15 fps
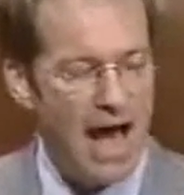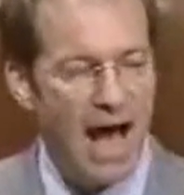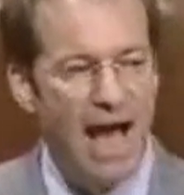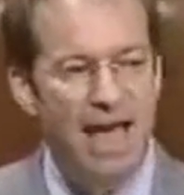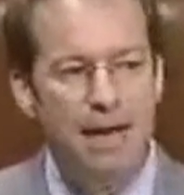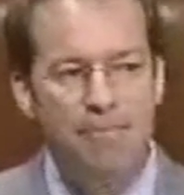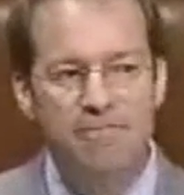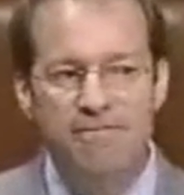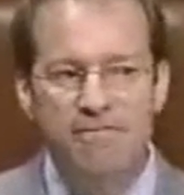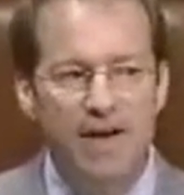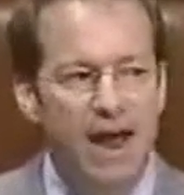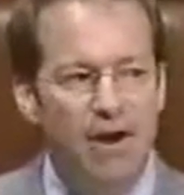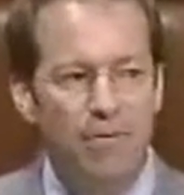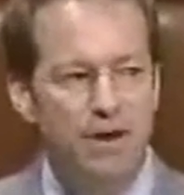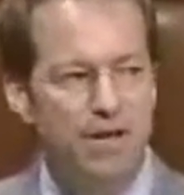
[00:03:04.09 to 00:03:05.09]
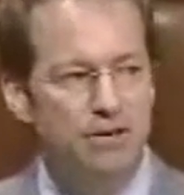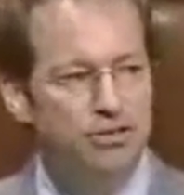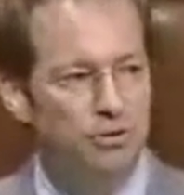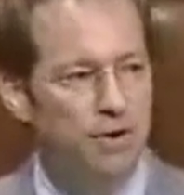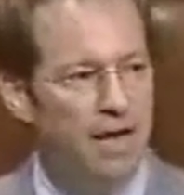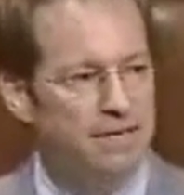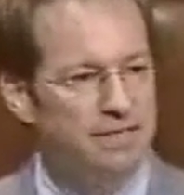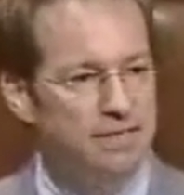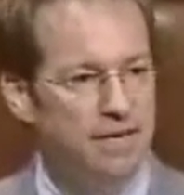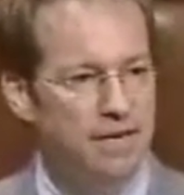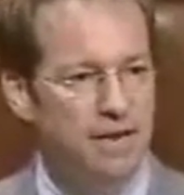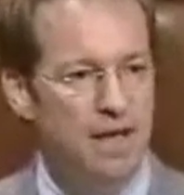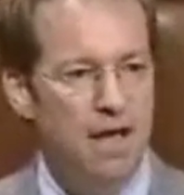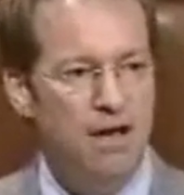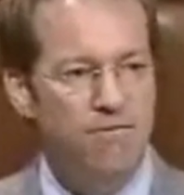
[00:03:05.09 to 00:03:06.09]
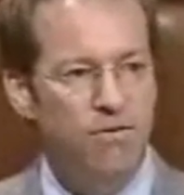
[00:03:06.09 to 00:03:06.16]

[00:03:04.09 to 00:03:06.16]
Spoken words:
I am very interested